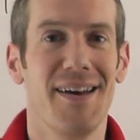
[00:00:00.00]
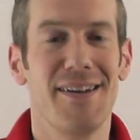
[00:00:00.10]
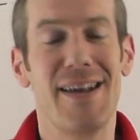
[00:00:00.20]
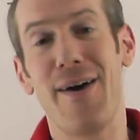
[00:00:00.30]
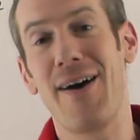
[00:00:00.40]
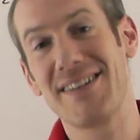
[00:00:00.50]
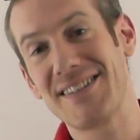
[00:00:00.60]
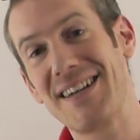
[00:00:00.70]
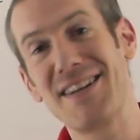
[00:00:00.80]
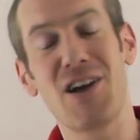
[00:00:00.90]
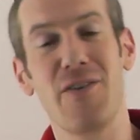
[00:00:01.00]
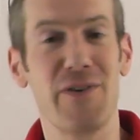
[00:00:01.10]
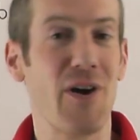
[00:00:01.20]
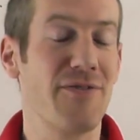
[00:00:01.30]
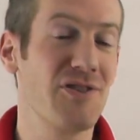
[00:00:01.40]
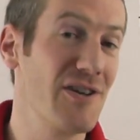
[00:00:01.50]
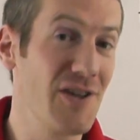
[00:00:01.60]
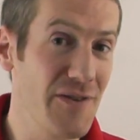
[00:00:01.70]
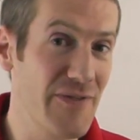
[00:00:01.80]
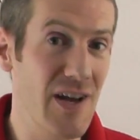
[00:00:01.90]
Now, as I said in the overview, I've done
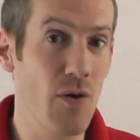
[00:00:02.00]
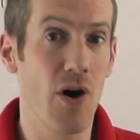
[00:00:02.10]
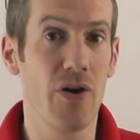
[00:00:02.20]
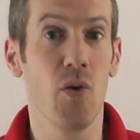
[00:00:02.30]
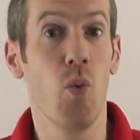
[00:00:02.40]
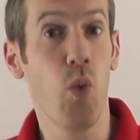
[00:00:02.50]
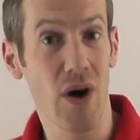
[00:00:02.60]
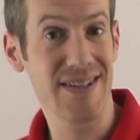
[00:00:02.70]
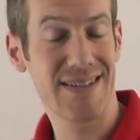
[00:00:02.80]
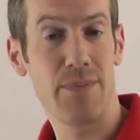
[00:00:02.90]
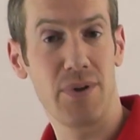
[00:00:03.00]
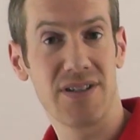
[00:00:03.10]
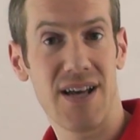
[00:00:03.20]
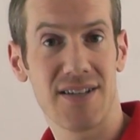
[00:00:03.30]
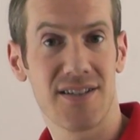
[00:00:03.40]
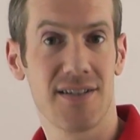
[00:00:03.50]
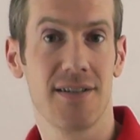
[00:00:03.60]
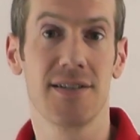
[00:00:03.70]
another video on one-sample tests.